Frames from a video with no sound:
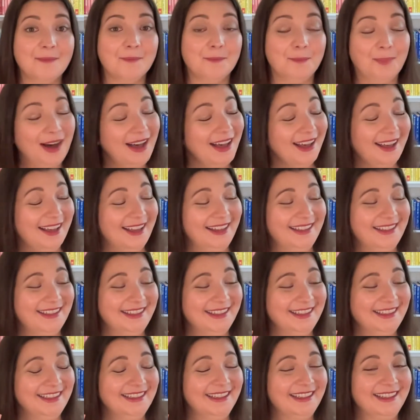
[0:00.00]
But
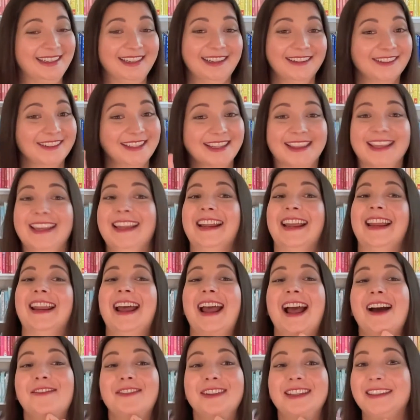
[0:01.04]
here's the thing, and
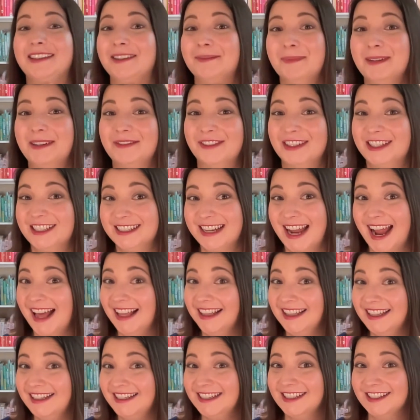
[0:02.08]
I have a little bit of a
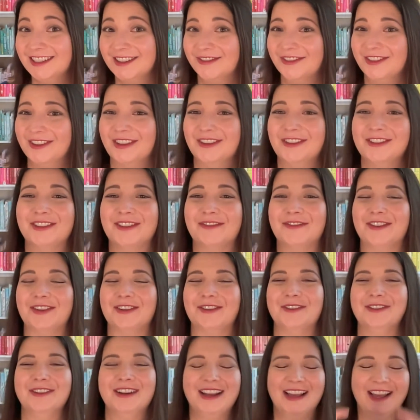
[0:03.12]
challenge for those of
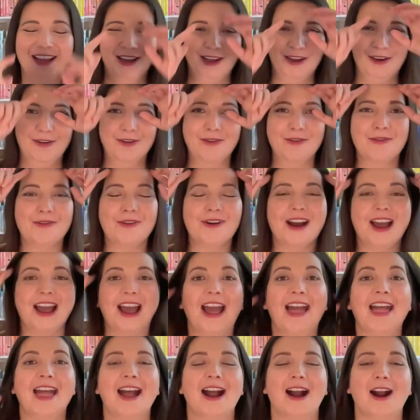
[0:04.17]
you who
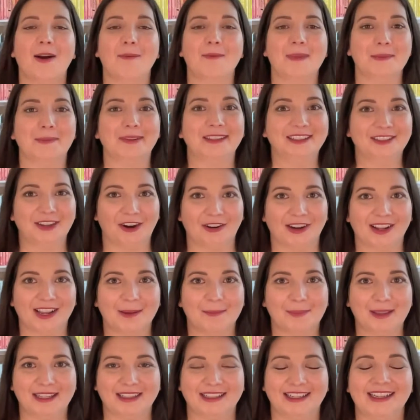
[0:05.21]
are maybe starting
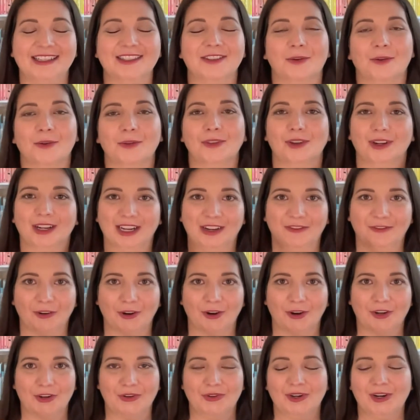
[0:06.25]
a business or looking
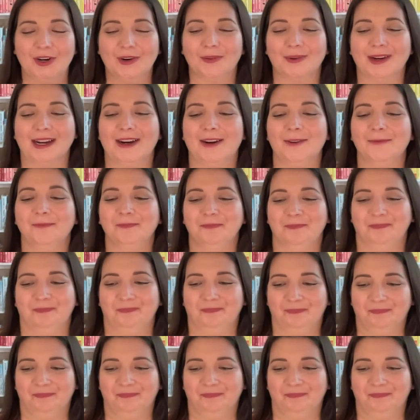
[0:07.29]
for a new career